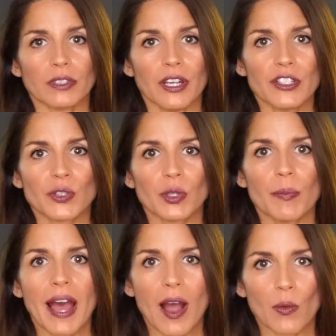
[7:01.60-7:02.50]
lunge or a
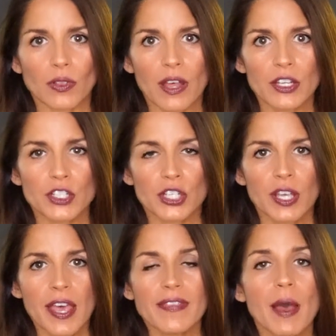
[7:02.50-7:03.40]
power lunge.
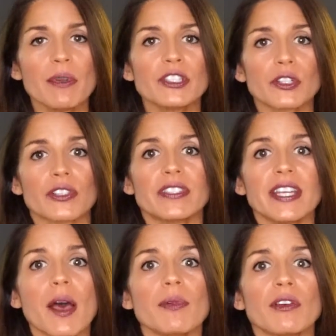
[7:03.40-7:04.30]
That means you're
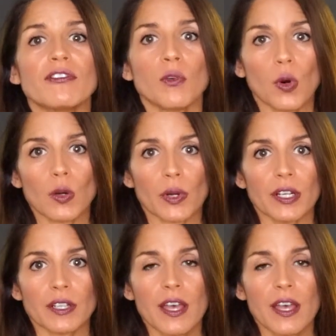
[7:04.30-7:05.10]
stepping forward,